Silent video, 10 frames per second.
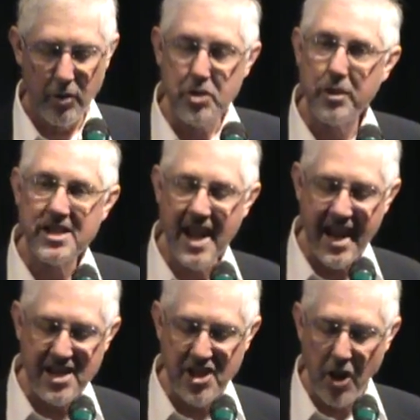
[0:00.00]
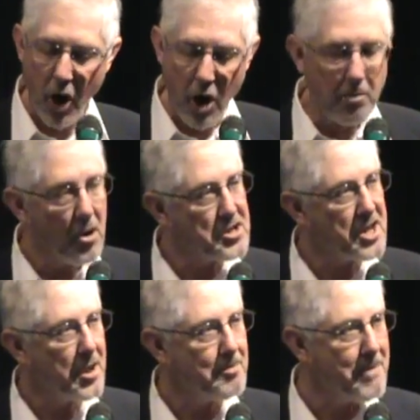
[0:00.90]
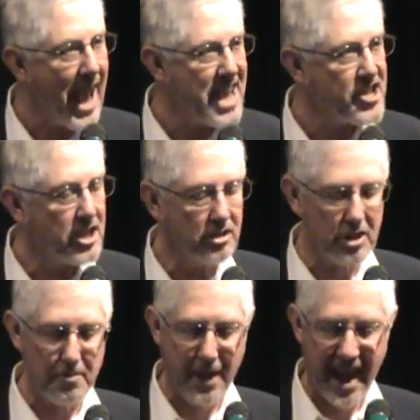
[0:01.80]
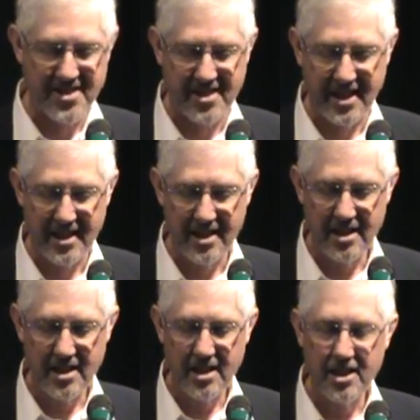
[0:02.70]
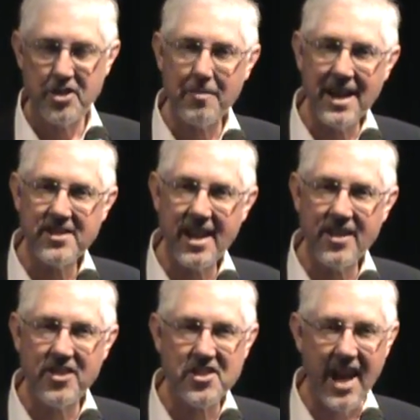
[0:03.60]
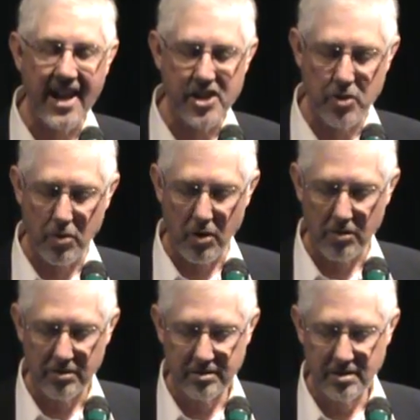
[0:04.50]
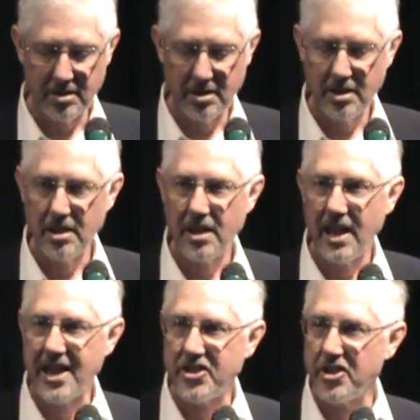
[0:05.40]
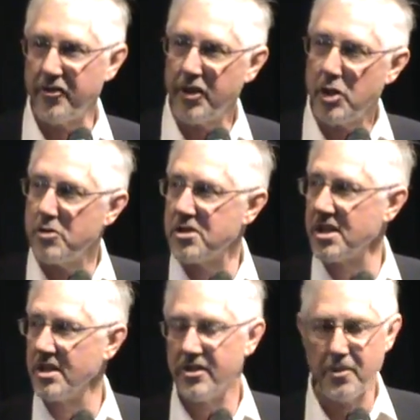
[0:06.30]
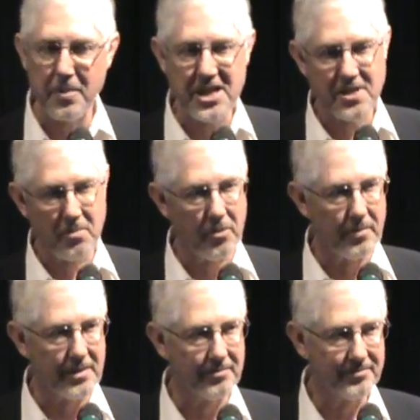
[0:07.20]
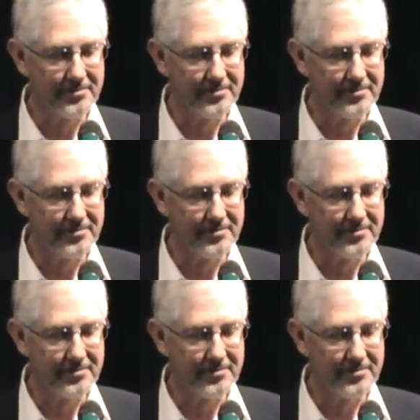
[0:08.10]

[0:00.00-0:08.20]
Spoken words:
which retains an almost magical capacity to maintain the status quo and to diffuse the peace movement.